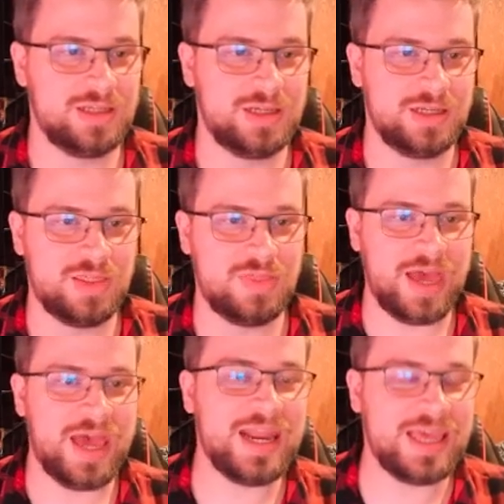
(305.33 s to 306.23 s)

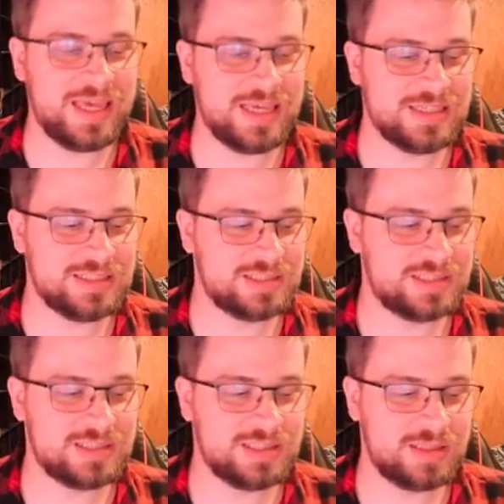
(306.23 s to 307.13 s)
that
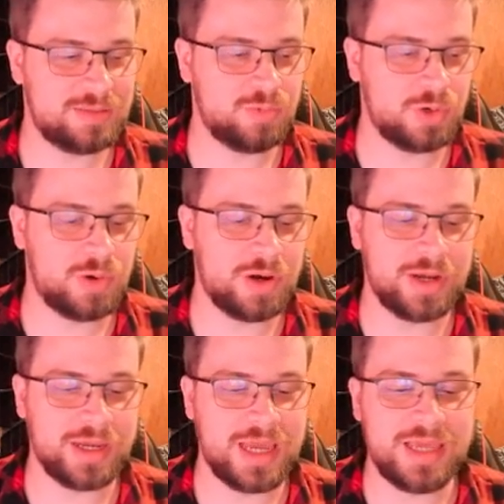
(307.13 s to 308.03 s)
is
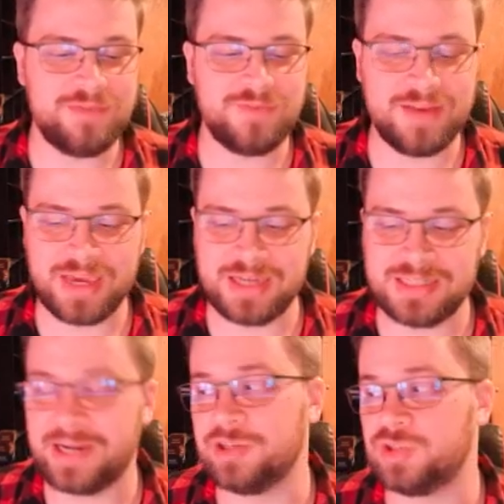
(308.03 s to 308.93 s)
requiring any 5k
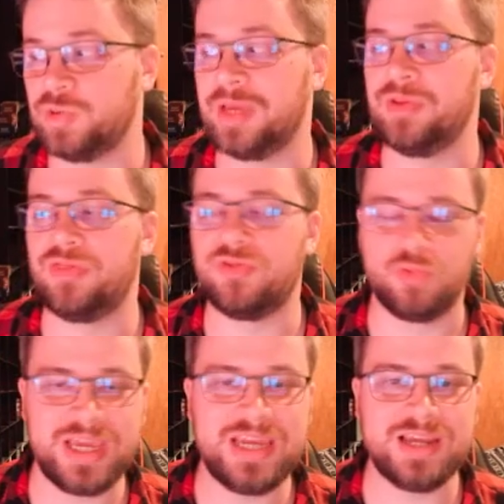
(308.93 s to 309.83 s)
attacker to swing in with
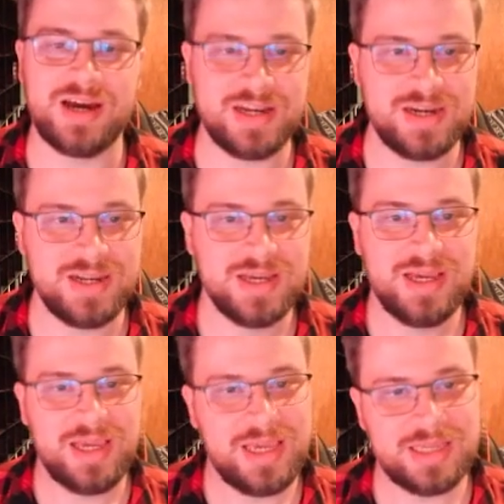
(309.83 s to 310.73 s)
3 Dawn
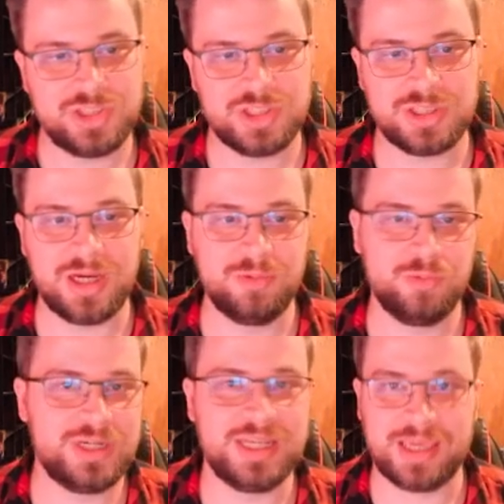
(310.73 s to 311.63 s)
is just
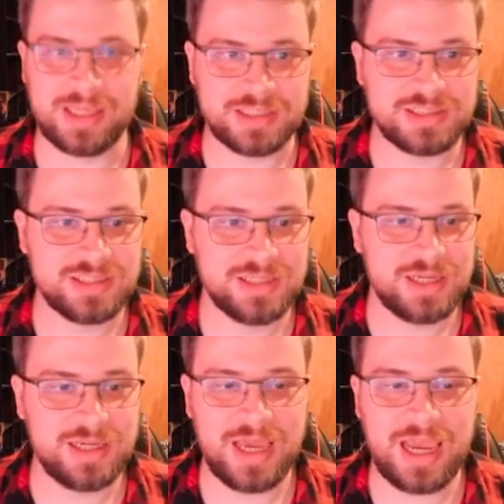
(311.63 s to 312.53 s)
ridiculous.
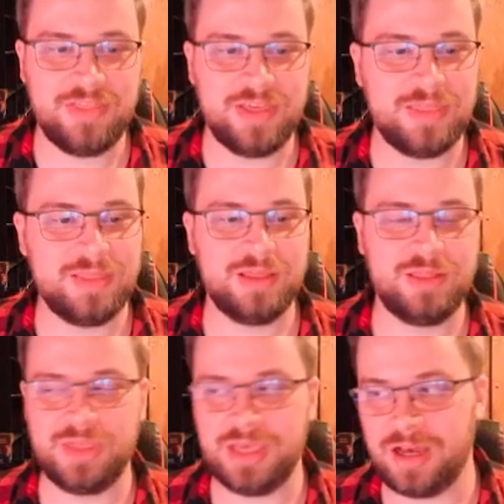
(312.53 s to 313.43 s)
And then
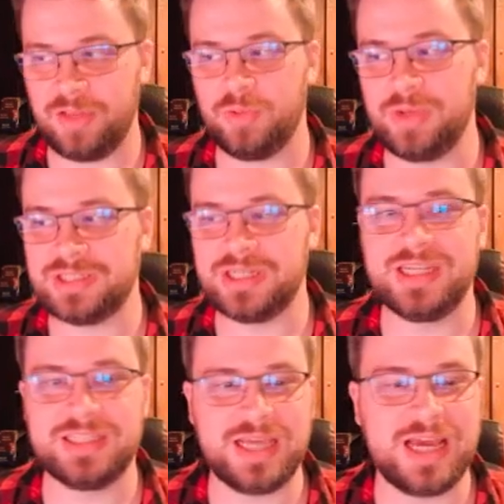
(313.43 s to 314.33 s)
the other reason
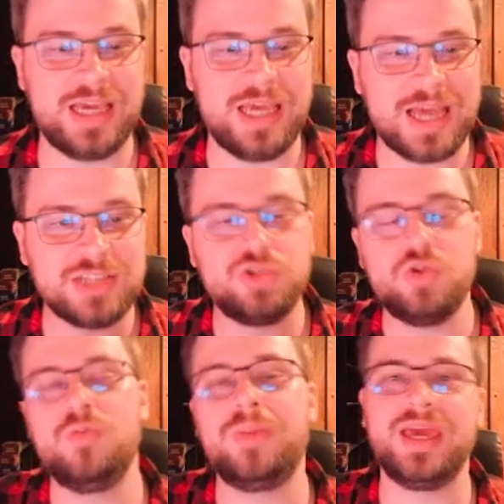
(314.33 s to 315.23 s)
is that it has
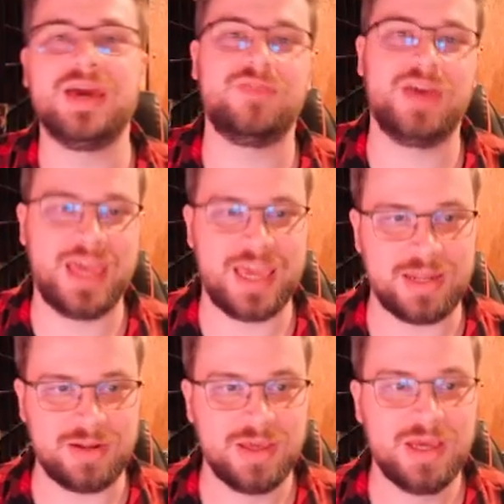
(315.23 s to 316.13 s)
too big of a
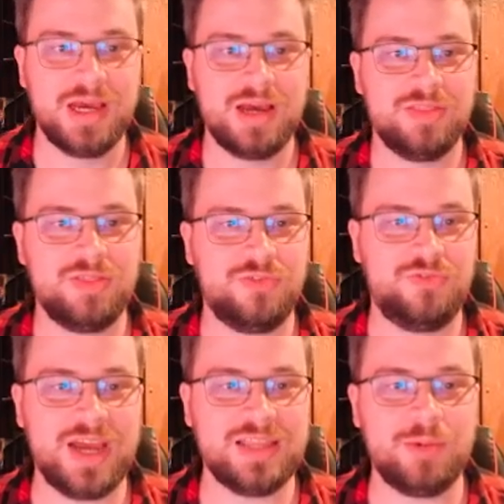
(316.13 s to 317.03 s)
hand. The
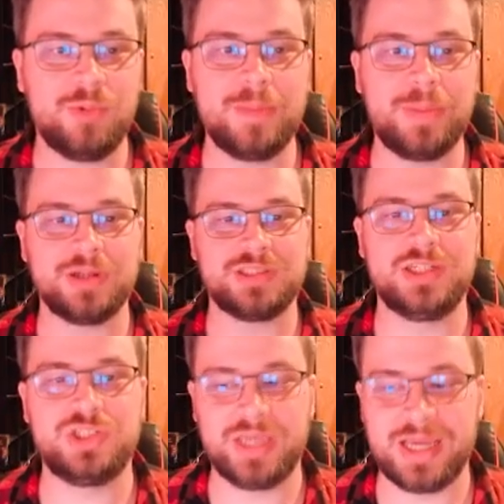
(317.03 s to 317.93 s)
fact that Whitebeard
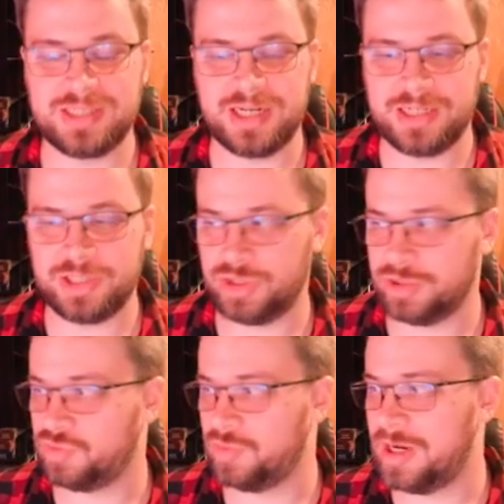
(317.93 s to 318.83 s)
essentially gets an
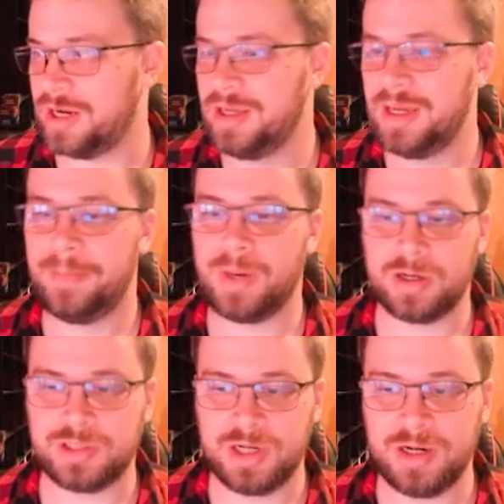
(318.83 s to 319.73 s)
additional draw
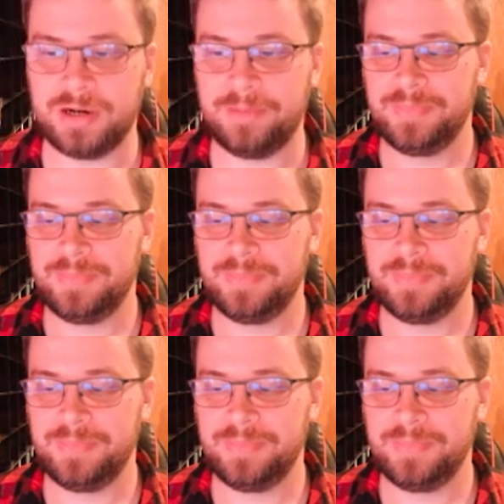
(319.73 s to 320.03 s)
per turn